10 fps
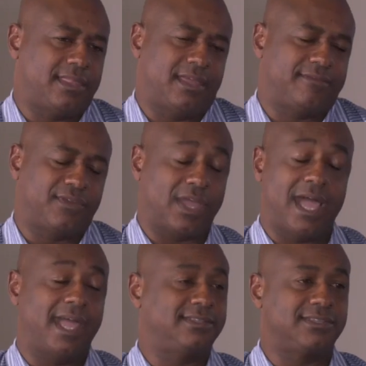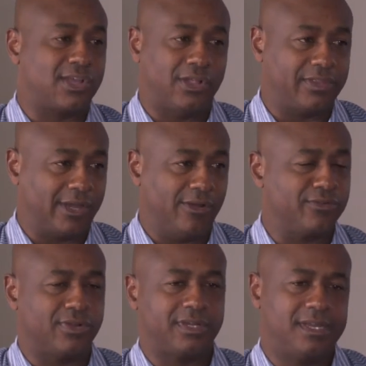I think for the guys, it's called get
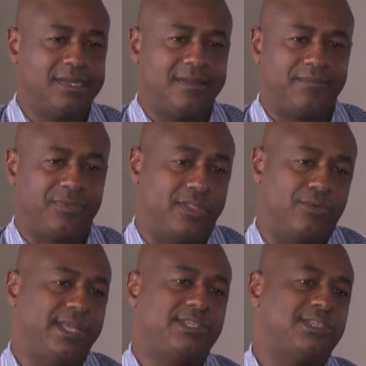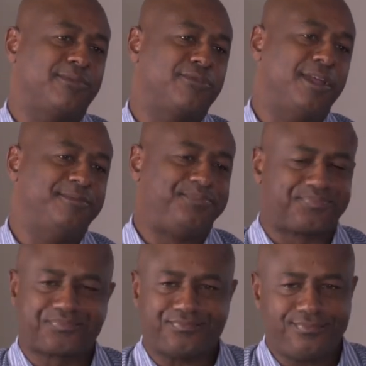over it. On the racism front,
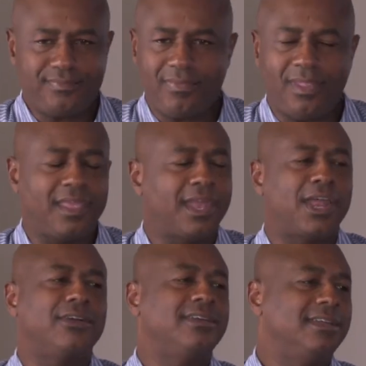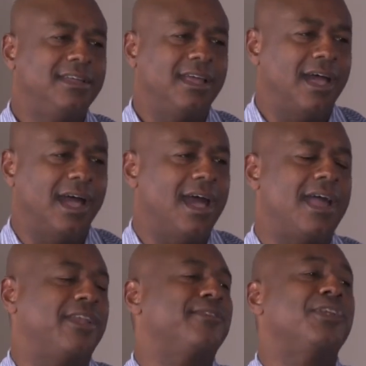
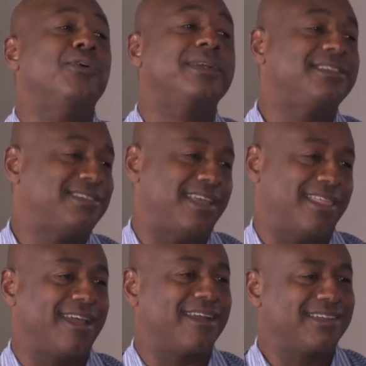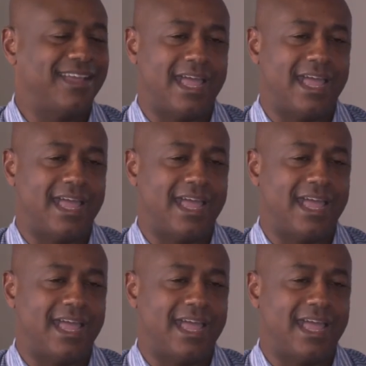I don't even know what to say there.